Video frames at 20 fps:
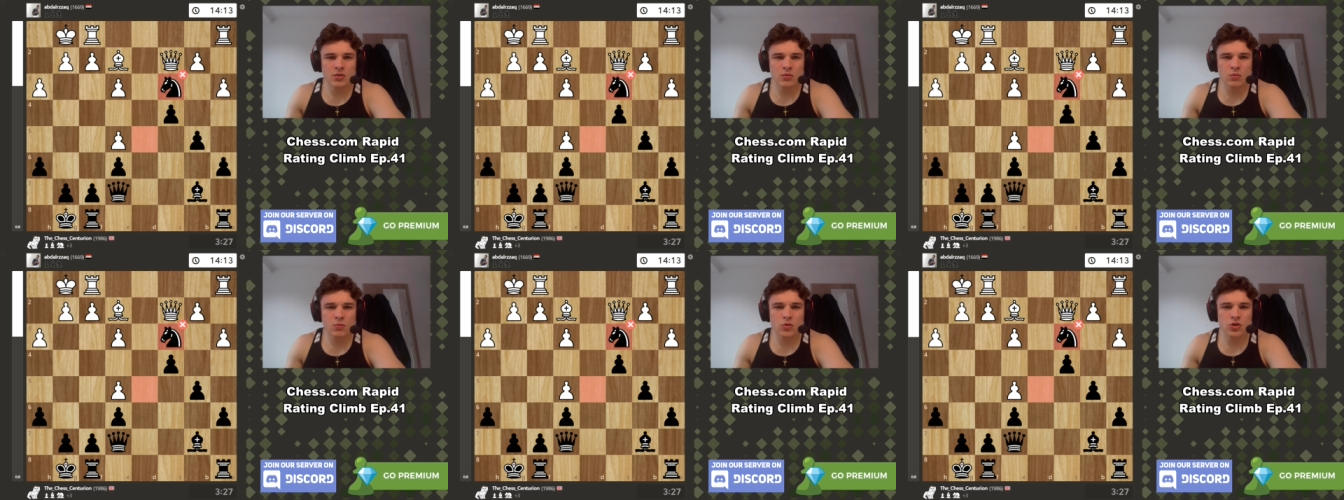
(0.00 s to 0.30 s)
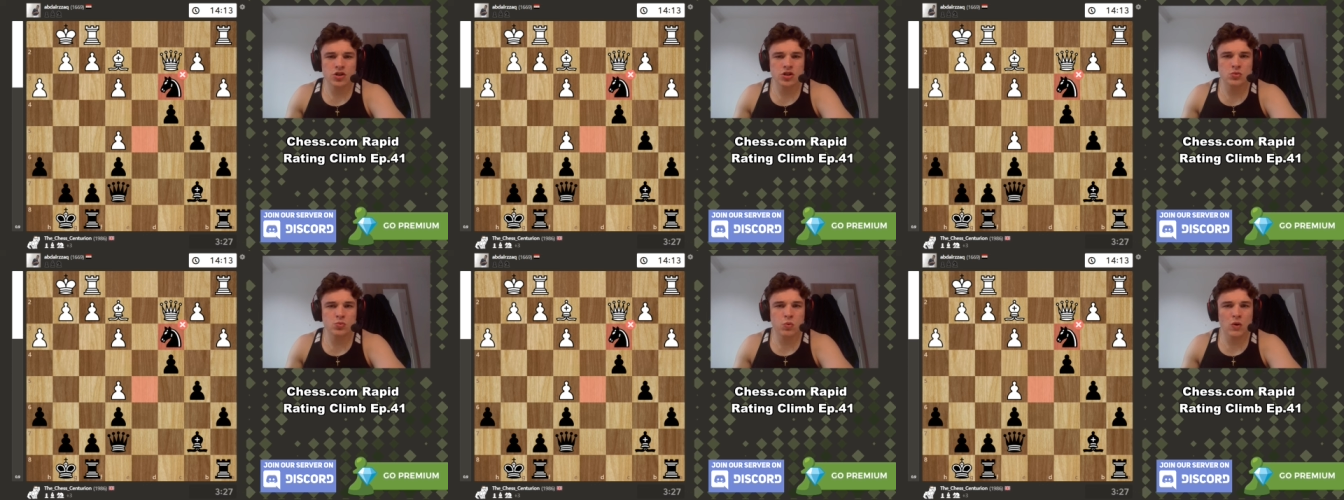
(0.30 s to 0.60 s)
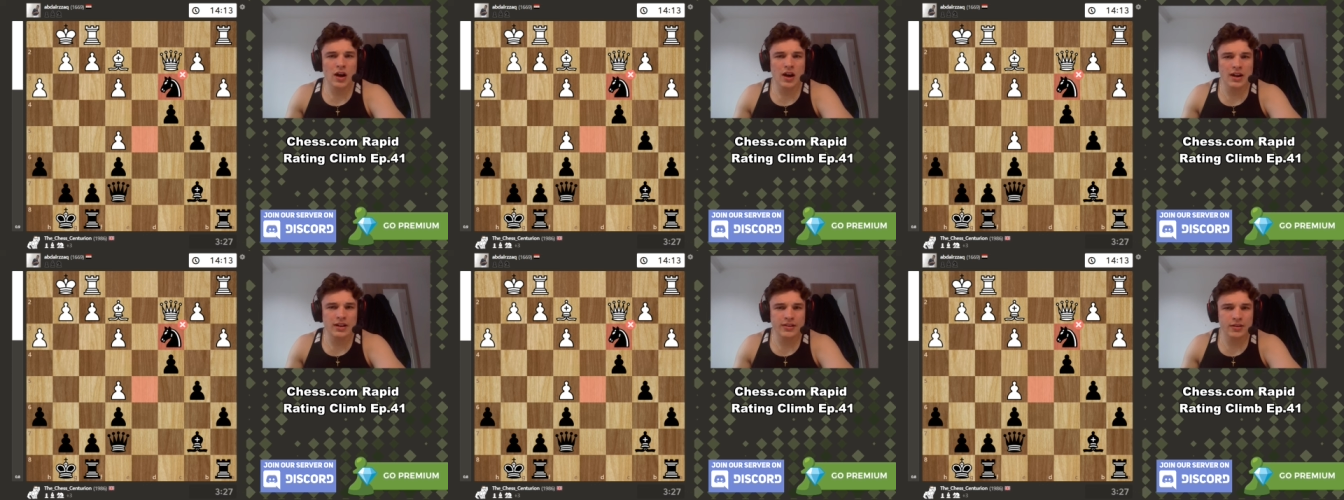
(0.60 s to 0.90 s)
Which is
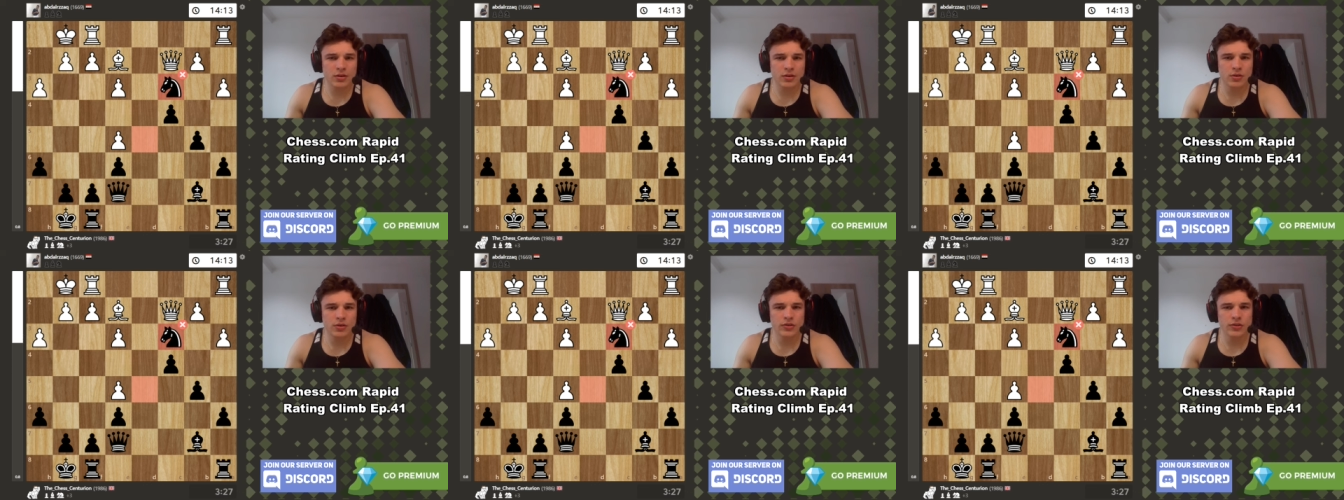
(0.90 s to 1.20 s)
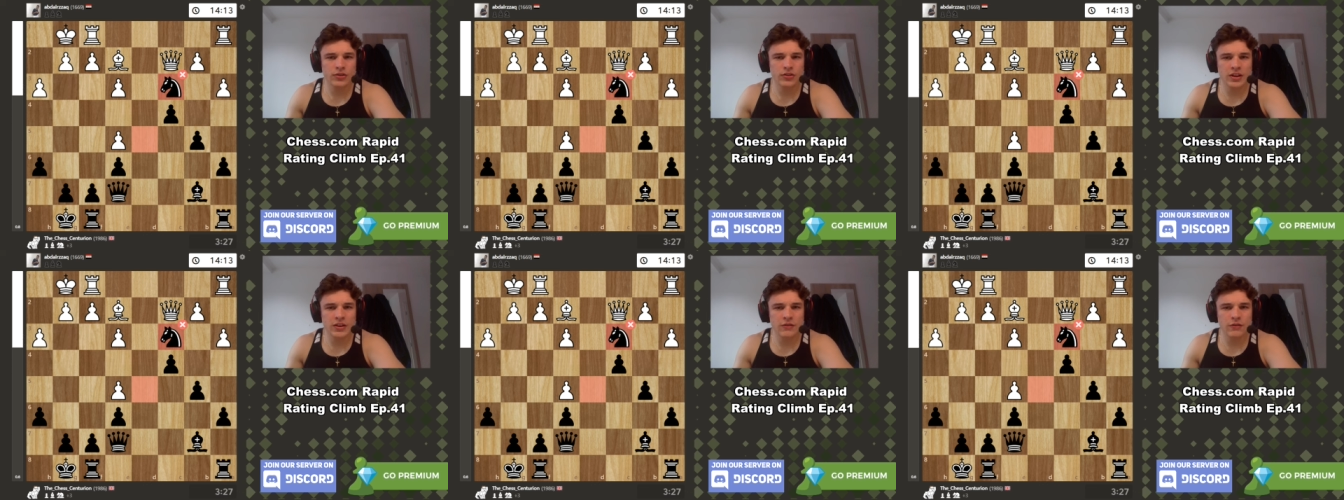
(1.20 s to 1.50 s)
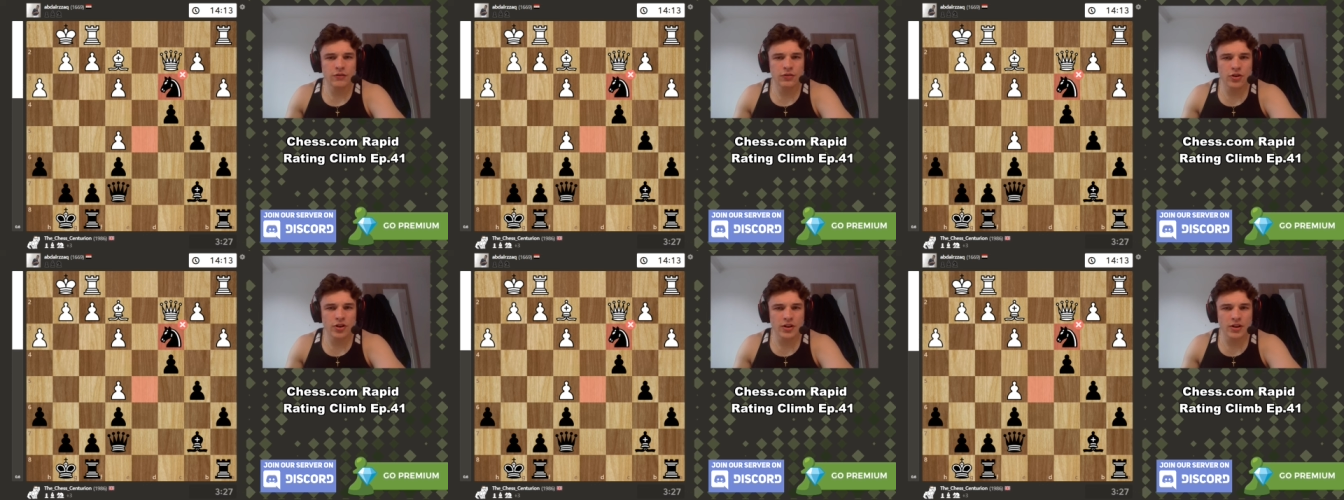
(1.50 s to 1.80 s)
why I took on c
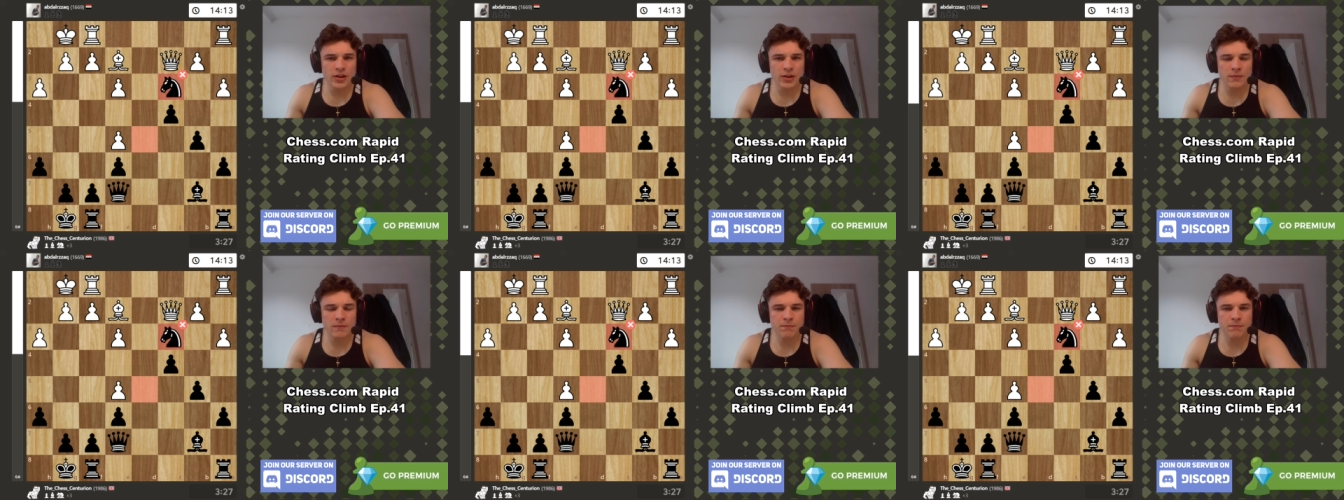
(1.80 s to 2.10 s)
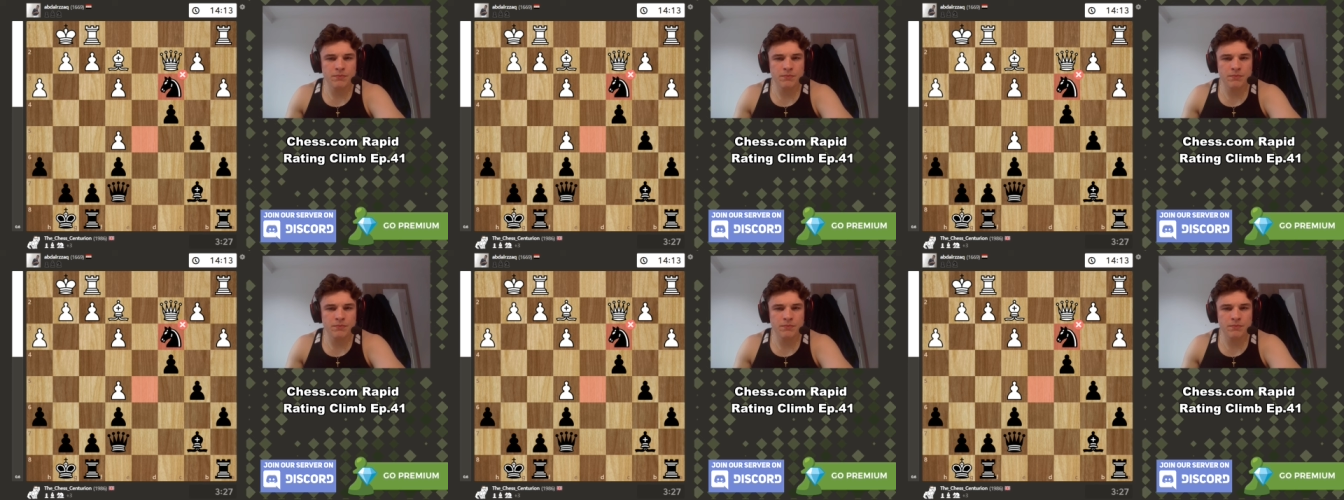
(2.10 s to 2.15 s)
three.